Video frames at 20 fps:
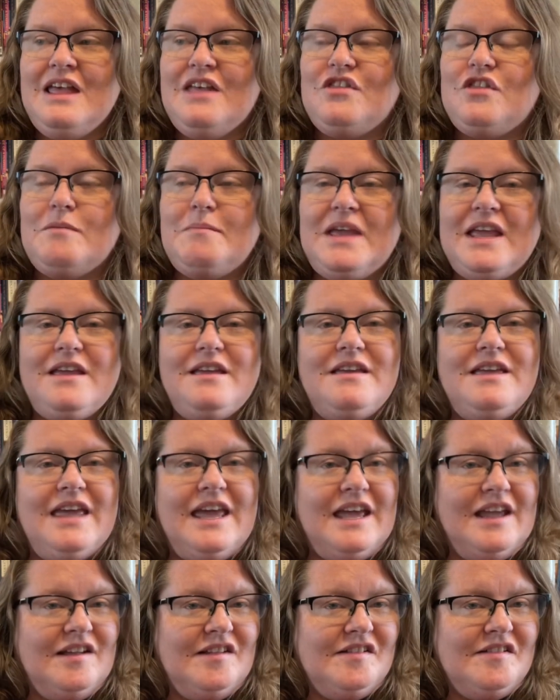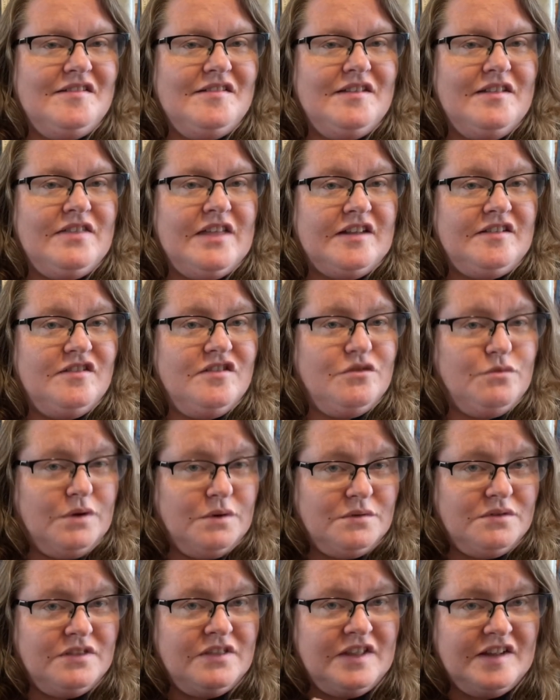The main case that's
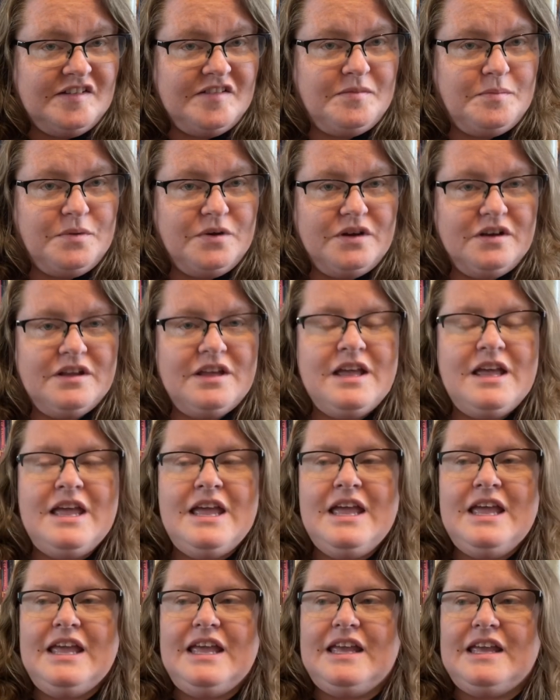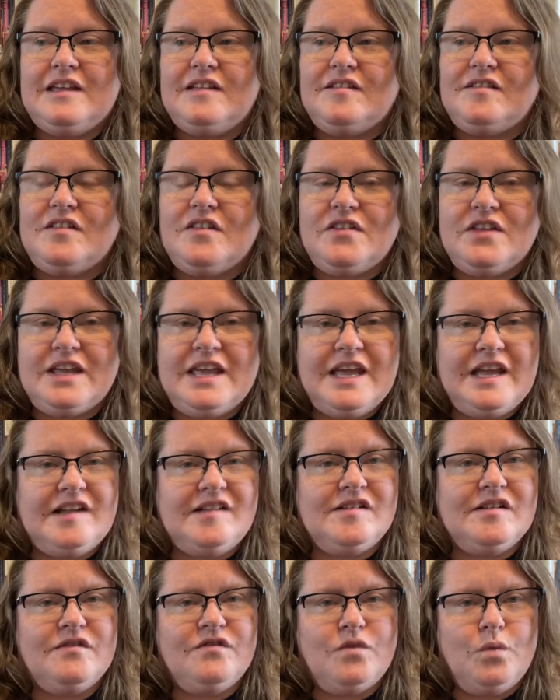throughout this book is the
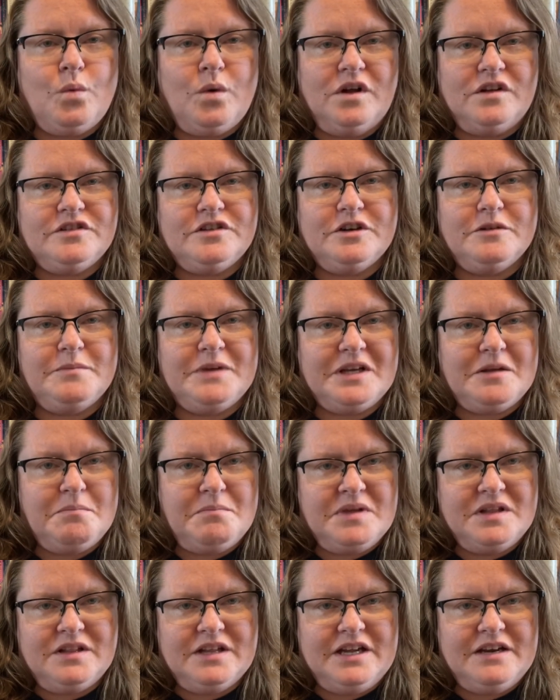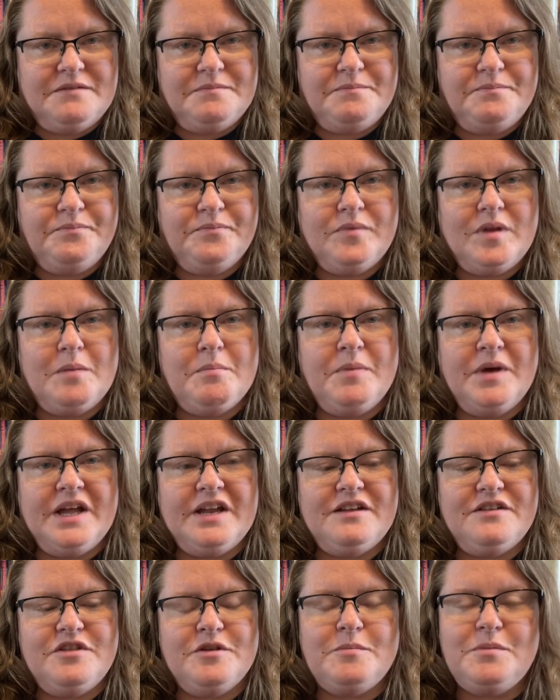case of Walter McMillian,
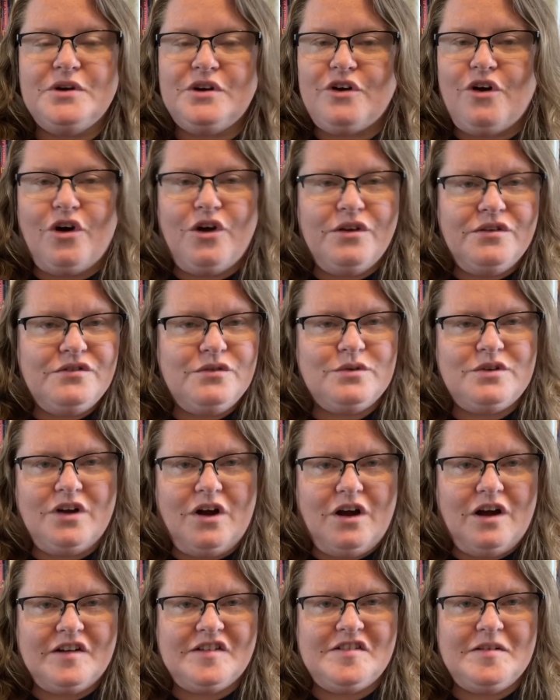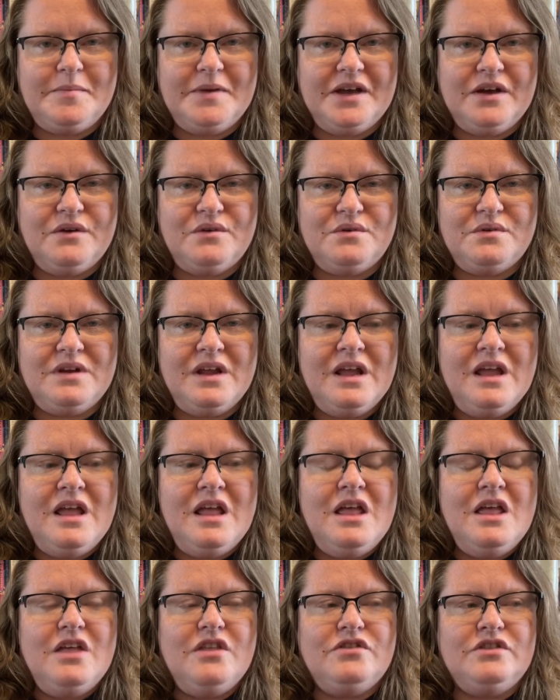but the book also talks about
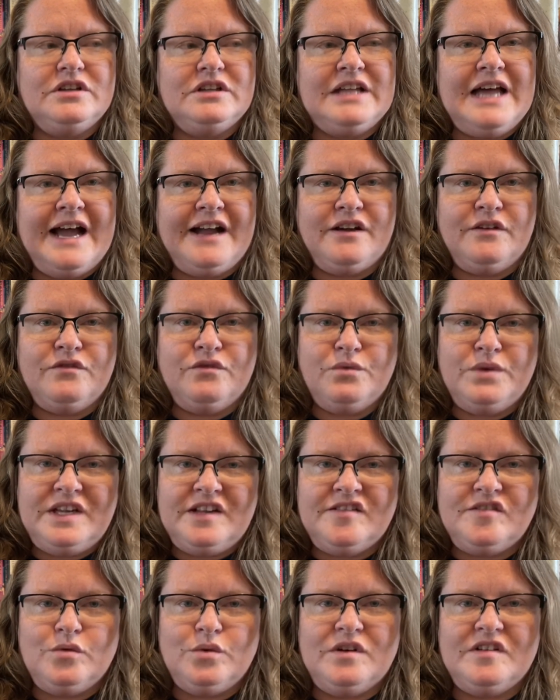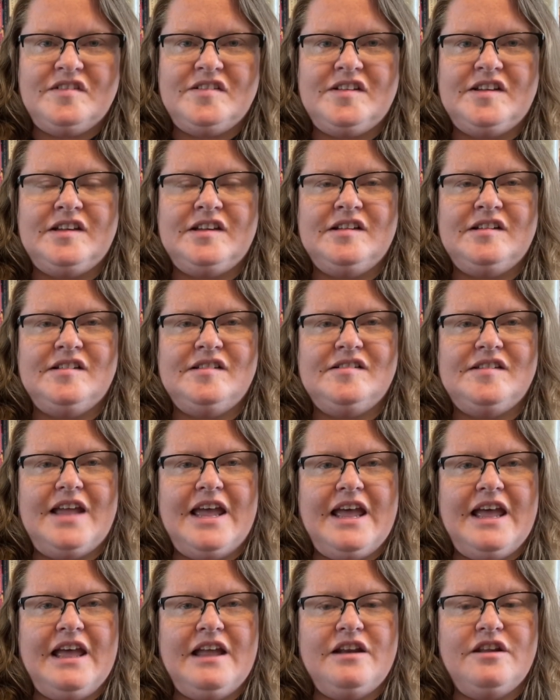the lack of resources
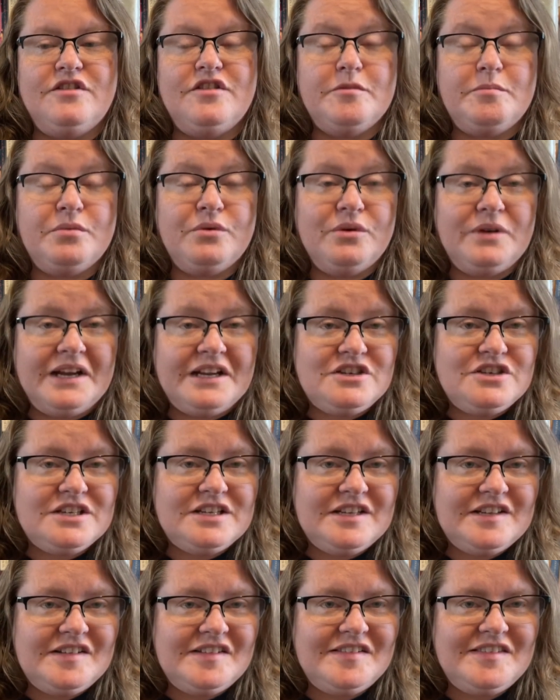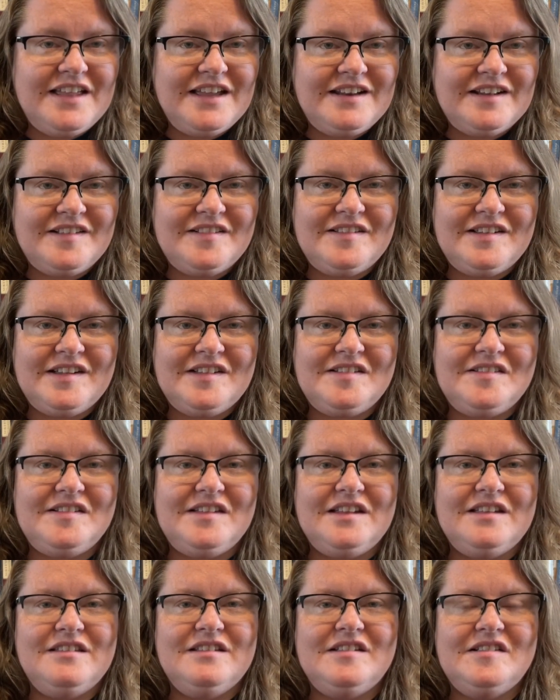and the prejudice that exists
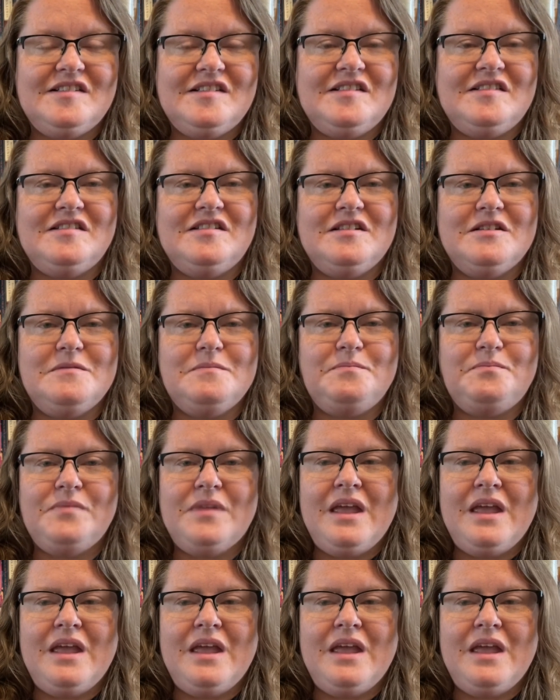in the system.